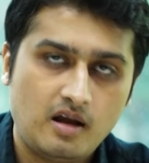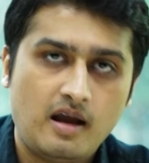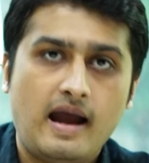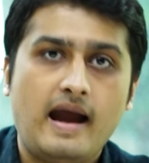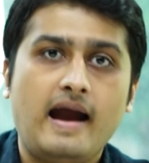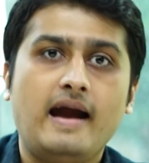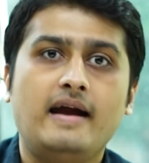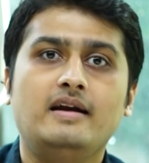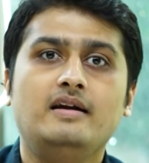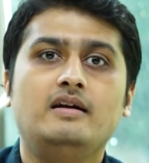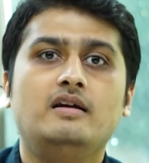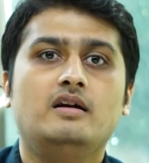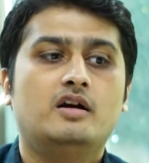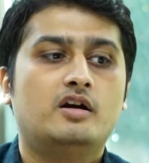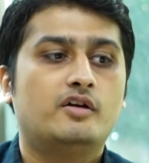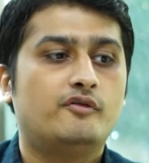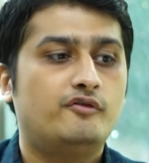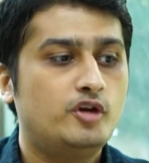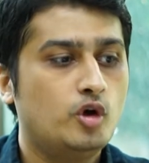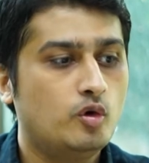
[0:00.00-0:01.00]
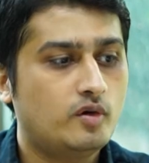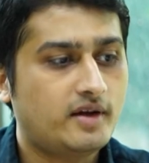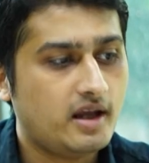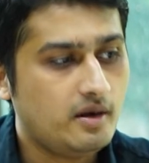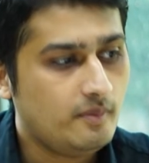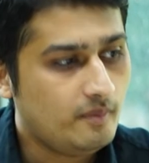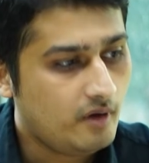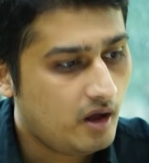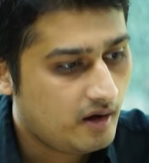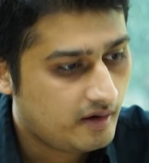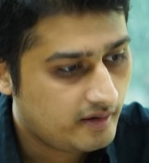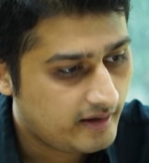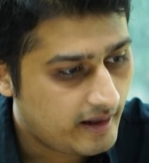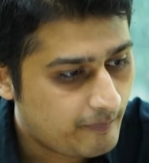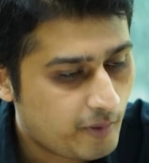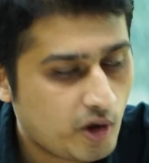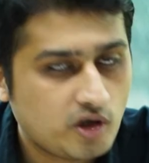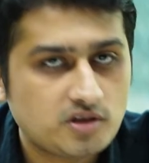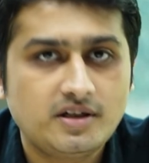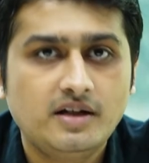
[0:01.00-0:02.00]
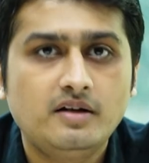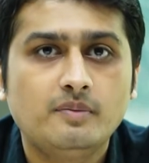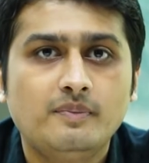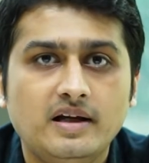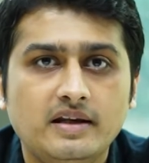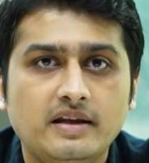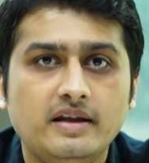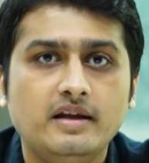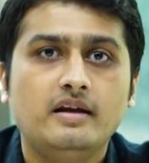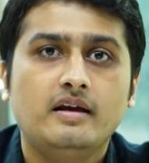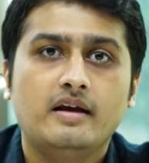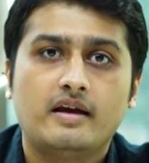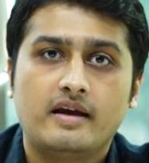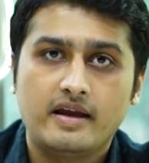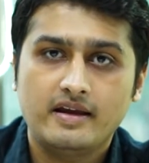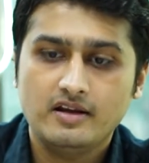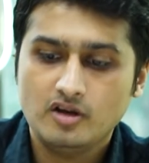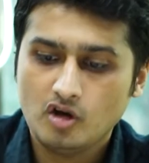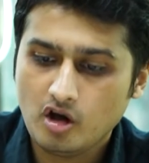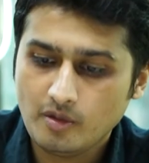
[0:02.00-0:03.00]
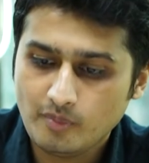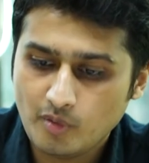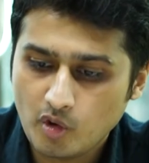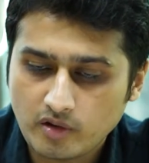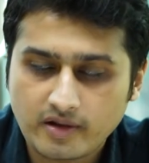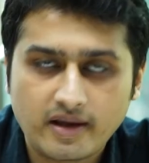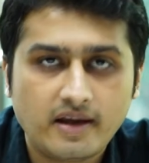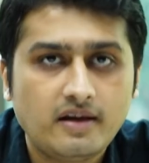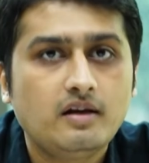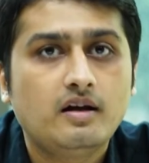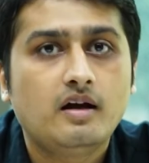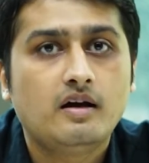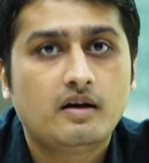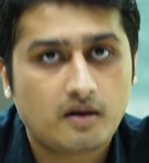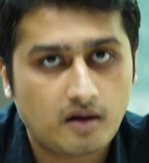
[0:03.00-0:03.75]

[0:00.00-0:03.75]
and you can deposit money in your broking